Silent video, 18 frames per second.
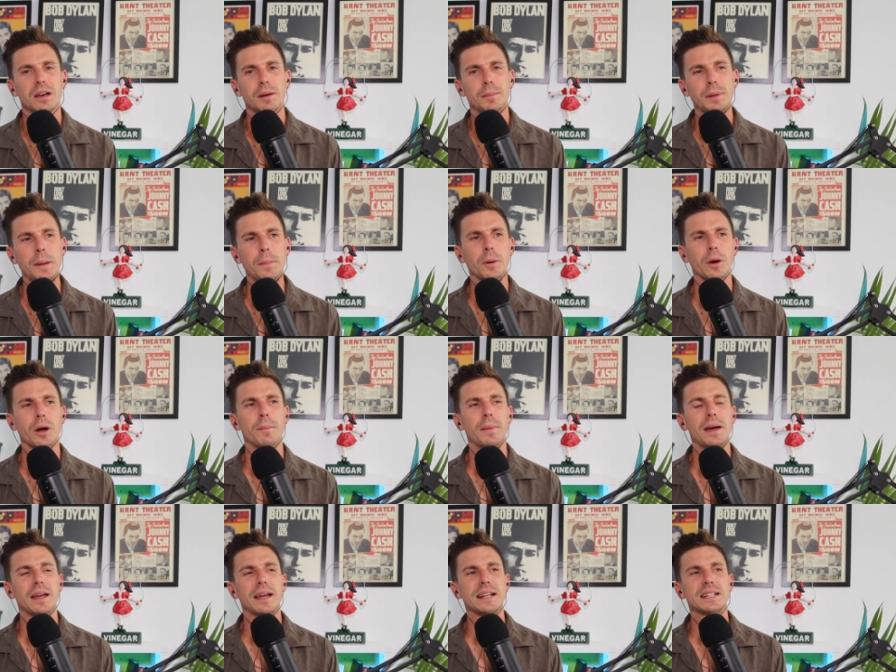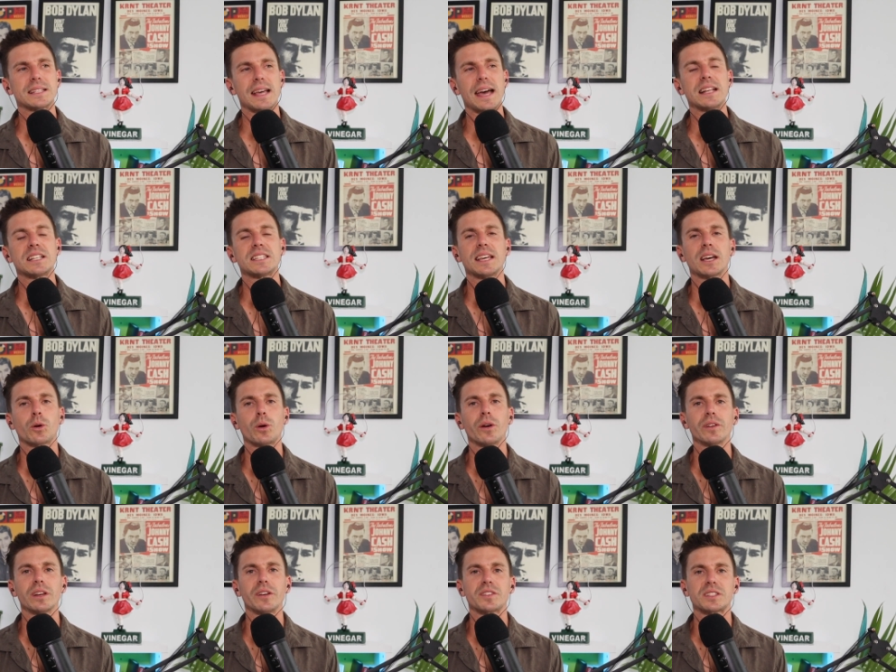People go, man, it's, it's the
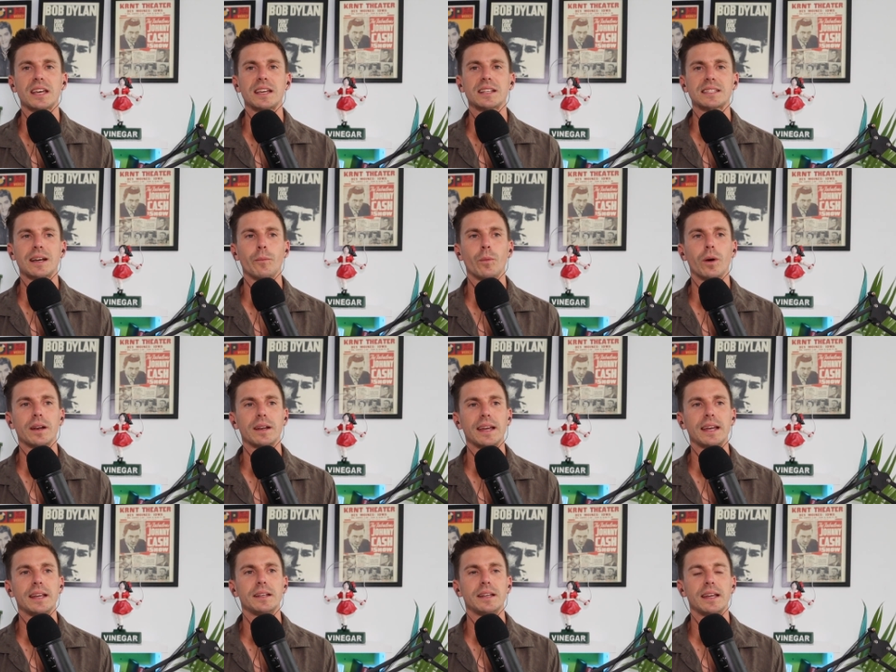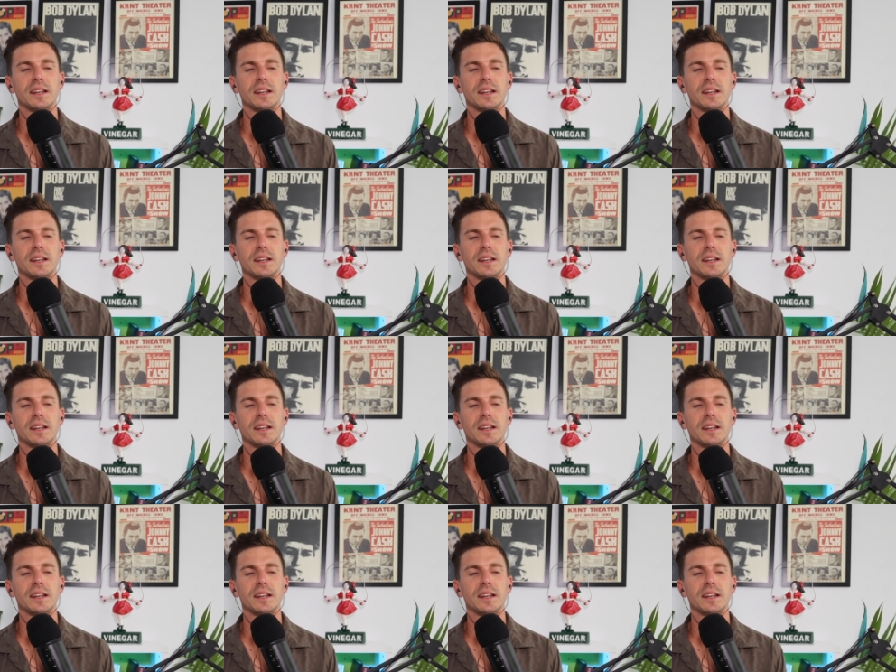equivalent of seeing someone in,